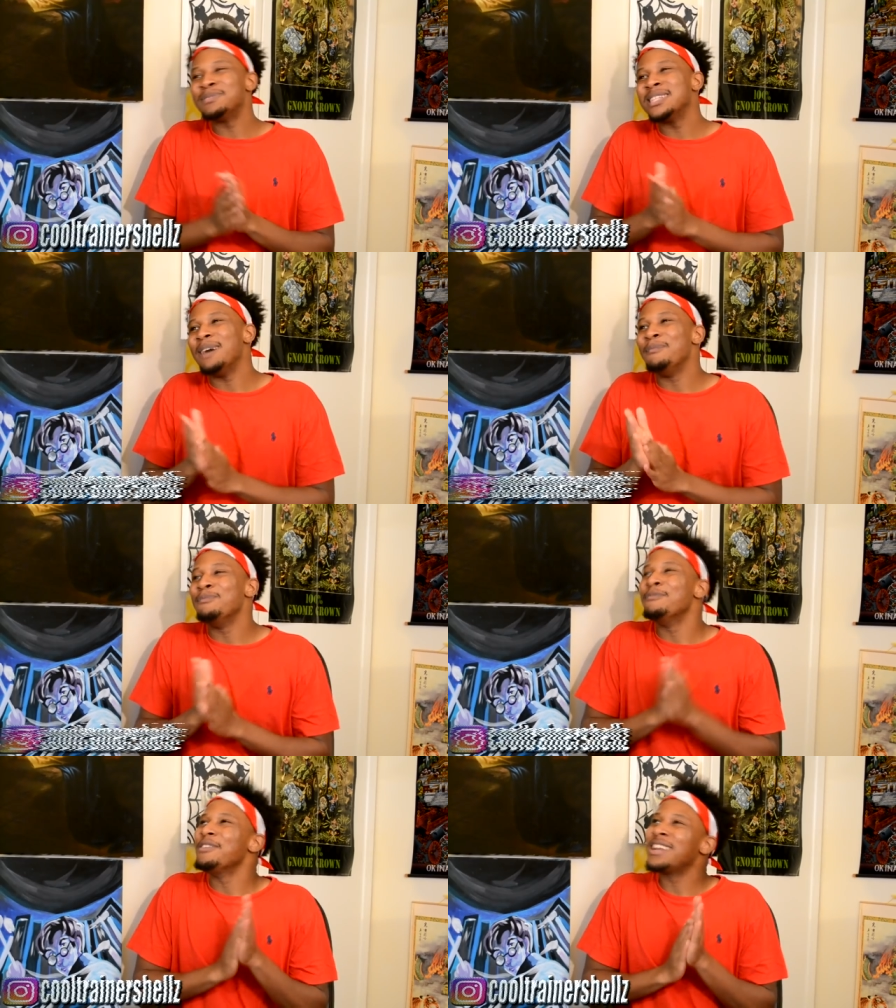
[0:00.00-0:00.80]

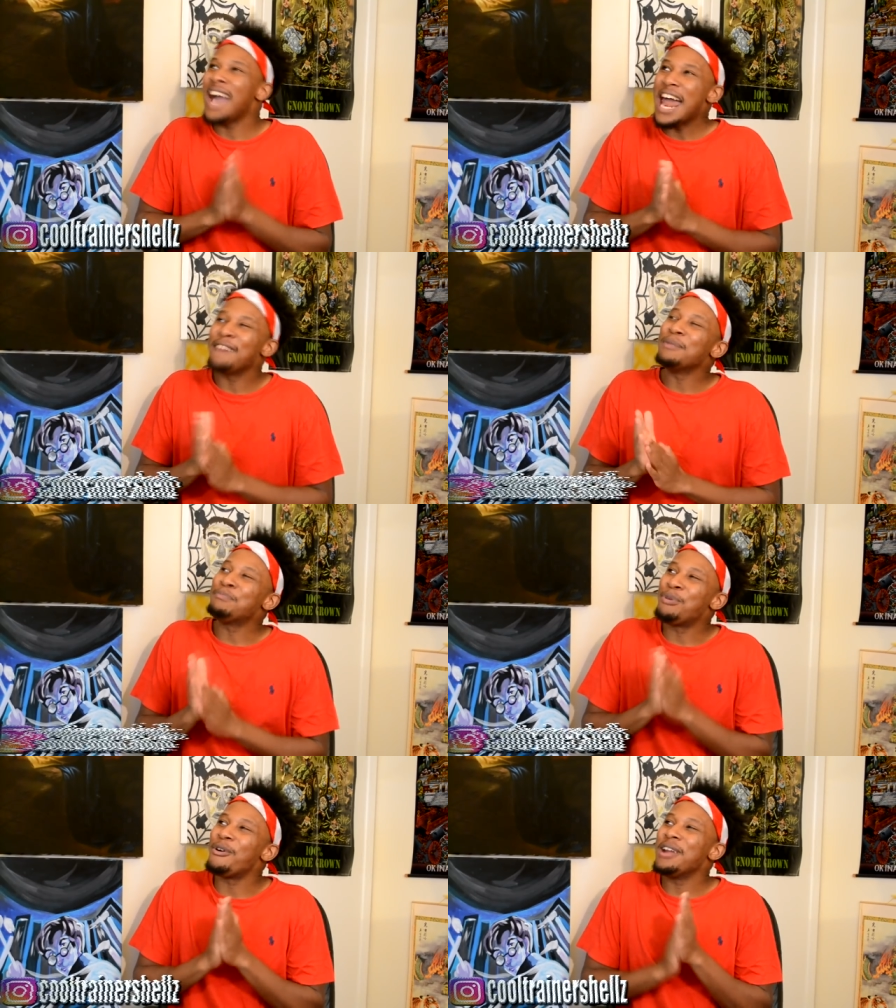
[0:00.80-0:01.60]
something kind of
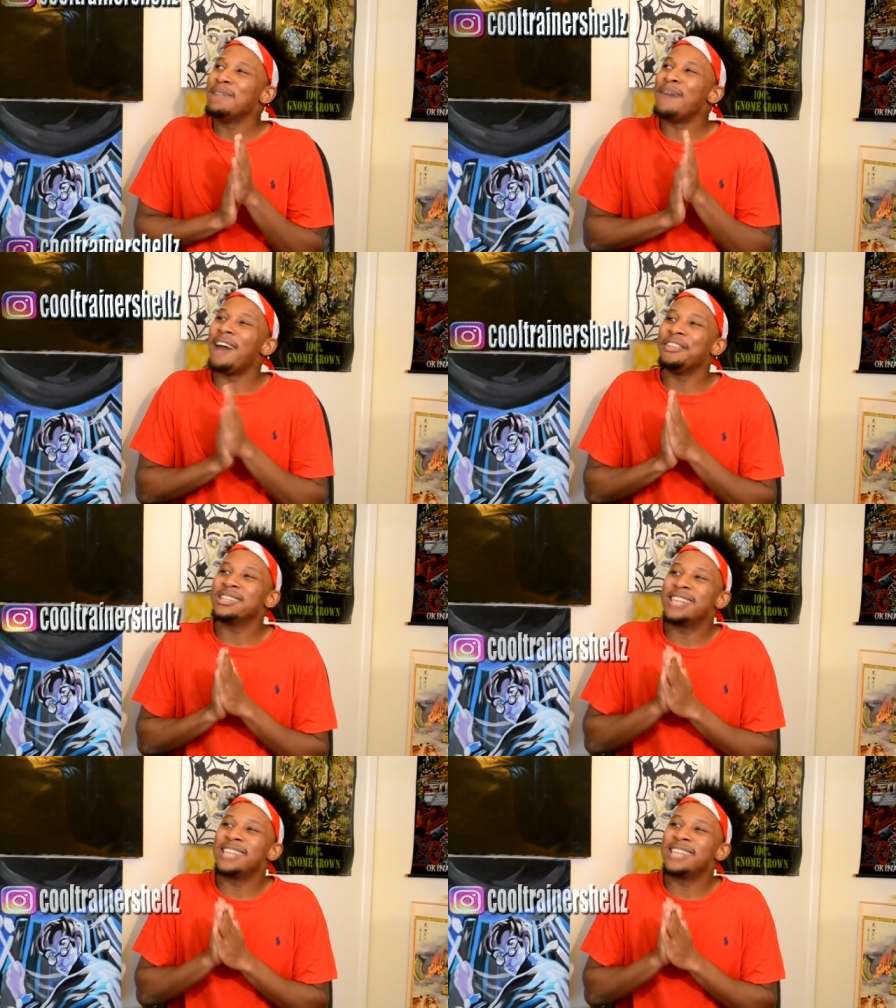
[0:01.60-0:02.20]
important about this